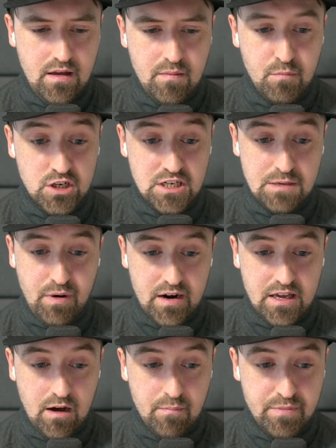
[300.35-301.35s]

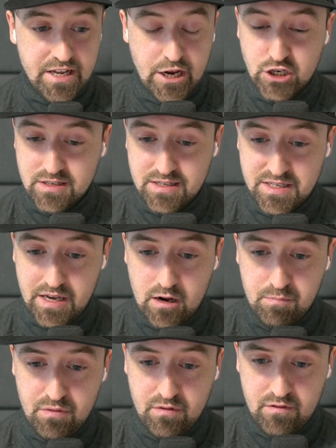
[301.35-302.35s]
multi-party computation
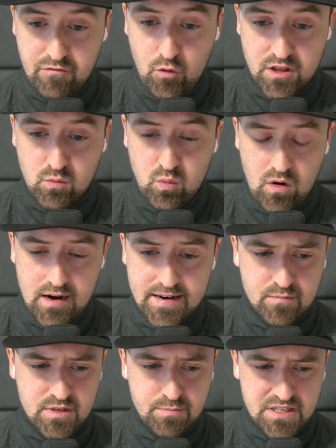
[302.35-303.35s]
setup for the wallet?
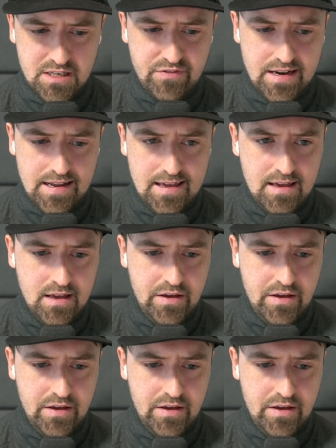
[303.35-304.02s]
Specifically,